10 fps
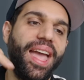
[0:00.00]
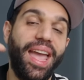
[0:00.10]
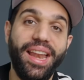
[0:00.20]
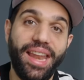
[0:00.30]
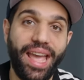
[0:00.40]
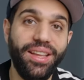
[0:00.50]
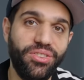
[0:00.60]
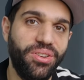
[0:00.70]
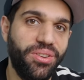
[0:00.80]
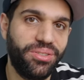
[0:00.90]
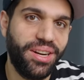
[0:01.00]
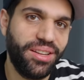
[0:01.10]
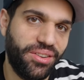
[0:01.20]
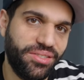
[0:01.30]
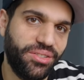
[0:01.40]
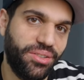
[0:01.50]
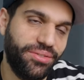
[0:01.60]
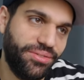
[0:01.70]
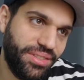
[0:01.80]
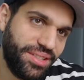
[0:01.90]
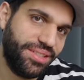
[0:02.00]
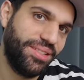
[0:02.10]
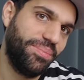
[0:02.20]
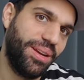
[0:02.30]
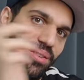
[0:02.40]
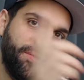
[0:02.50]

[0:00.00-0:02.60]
and actually already also visited my